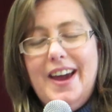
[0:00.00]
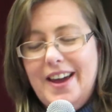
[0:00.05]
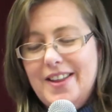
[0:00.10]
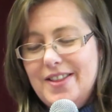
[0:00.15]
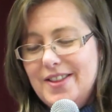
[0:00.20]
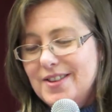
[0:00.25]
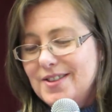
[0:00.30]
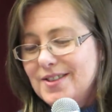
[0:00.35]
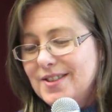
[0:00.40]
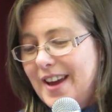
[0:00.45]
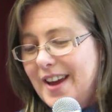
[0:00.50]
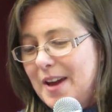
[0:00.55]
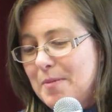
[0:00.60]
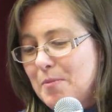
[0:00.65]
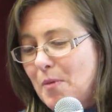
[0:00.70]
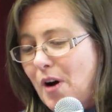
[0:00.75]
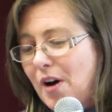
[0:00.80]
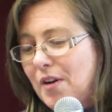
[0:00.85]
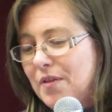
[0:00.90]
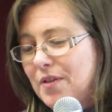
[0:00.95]
and the
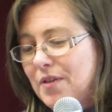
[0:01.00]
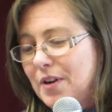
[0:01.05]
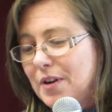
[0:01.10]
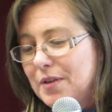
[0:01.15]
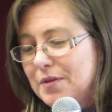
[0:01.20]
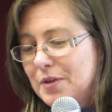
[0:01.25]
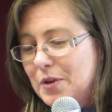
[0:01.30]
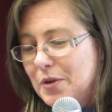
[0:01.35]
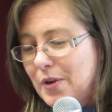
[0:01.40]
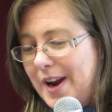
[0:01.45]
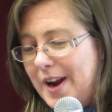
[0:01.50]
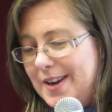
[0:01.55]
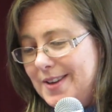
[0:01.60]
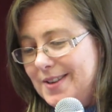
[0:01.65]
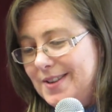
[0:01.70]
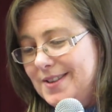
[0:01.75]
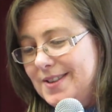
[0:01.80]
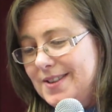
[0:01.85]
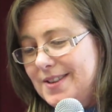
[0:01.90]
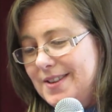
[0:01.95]
same offer of
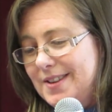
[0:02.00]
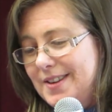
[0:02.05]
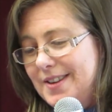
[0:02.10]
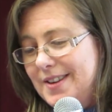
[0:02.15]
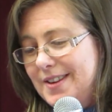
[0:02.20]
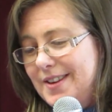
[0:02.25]
grace.